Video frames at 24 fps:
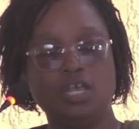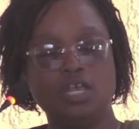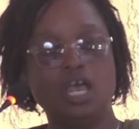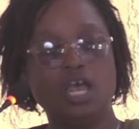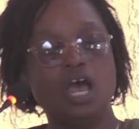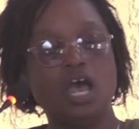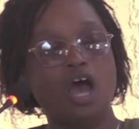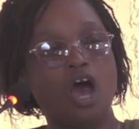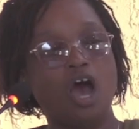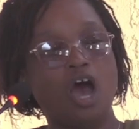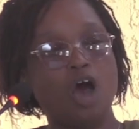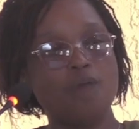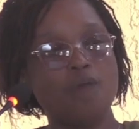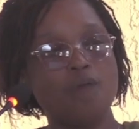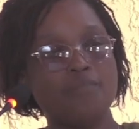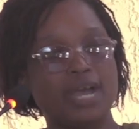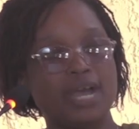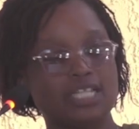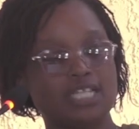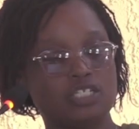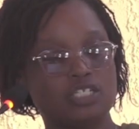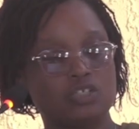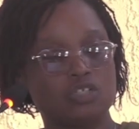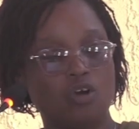how
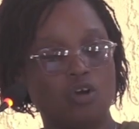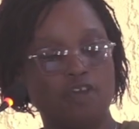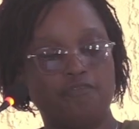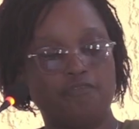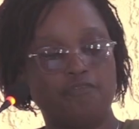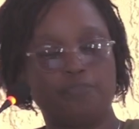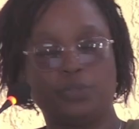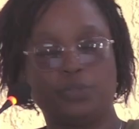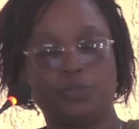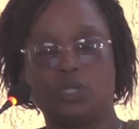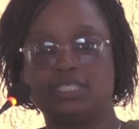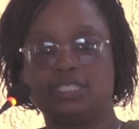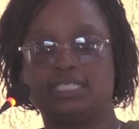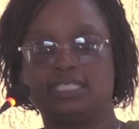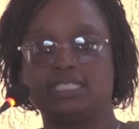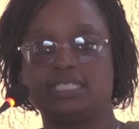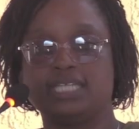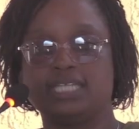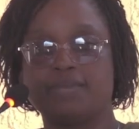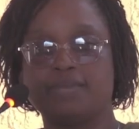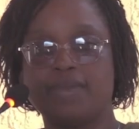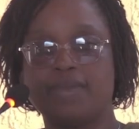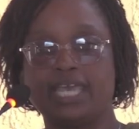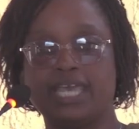much of protein
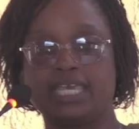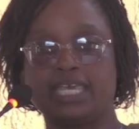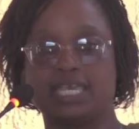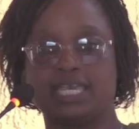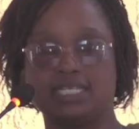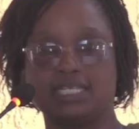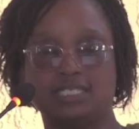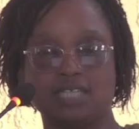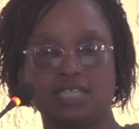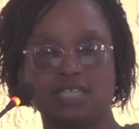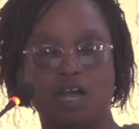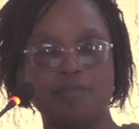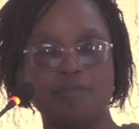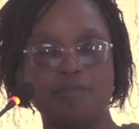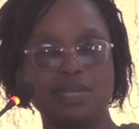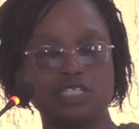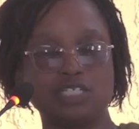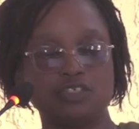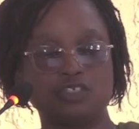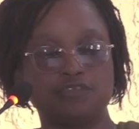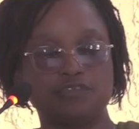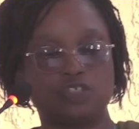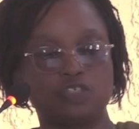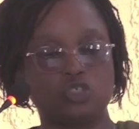am I getting? How much
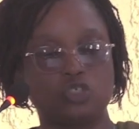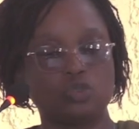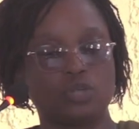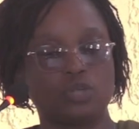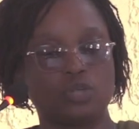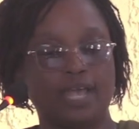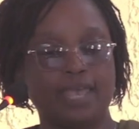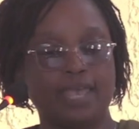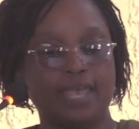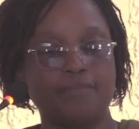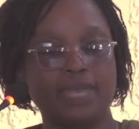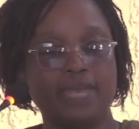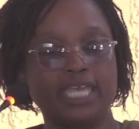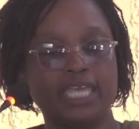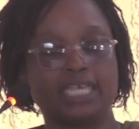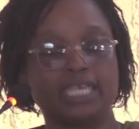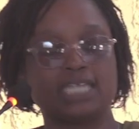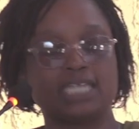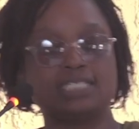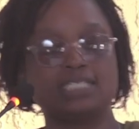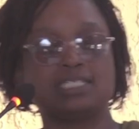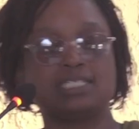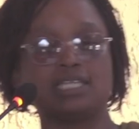of sugar am I getting?